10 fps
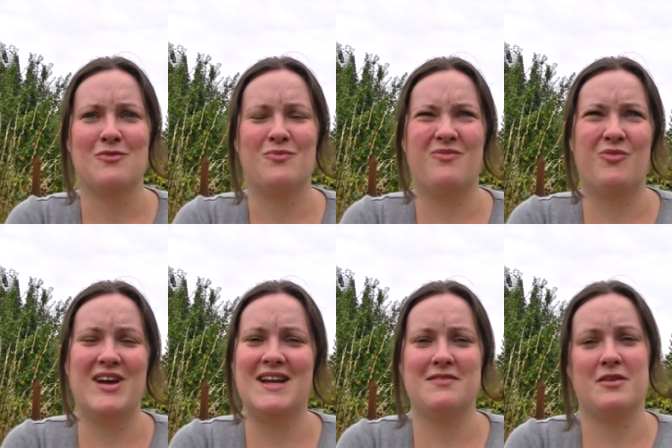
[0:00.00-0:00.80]

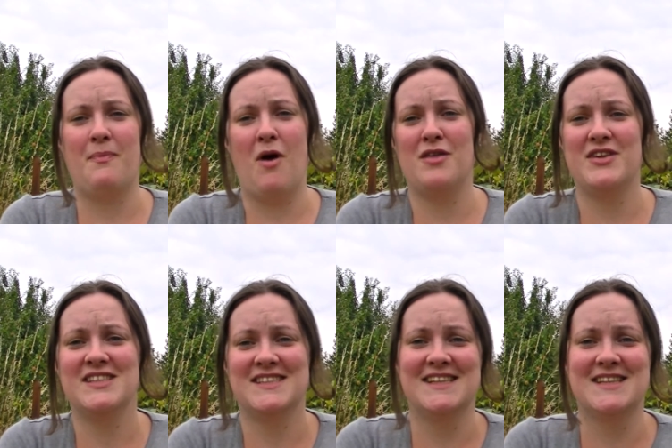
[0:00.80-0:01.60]
really the
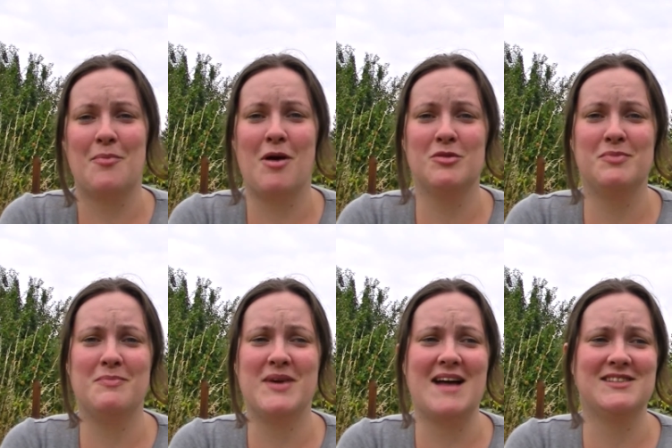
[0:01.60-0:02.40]
polythene sheet I'll probably
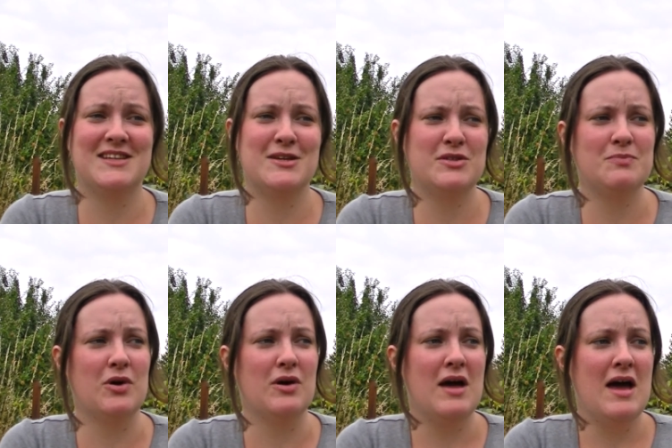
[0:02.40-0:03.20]
be able to use,
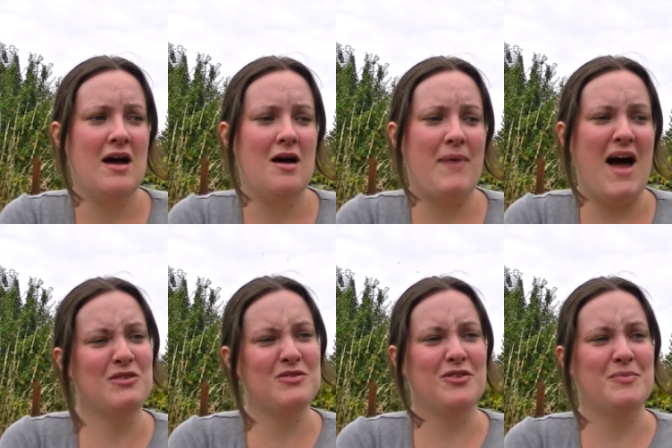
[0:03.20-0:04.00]
but
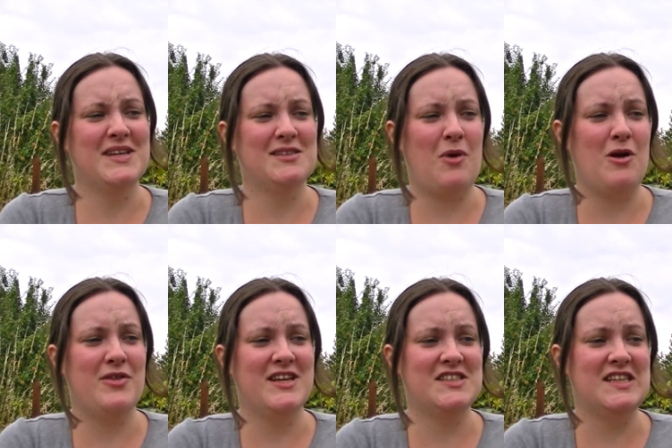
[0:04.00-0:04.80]
£1 for a piece of
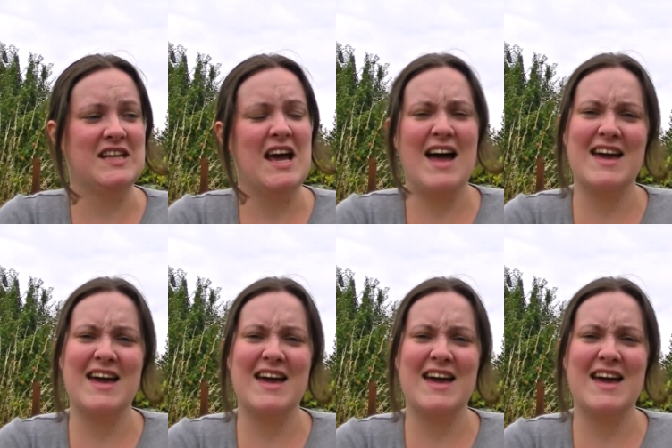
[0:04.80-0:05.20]
polythene sheet,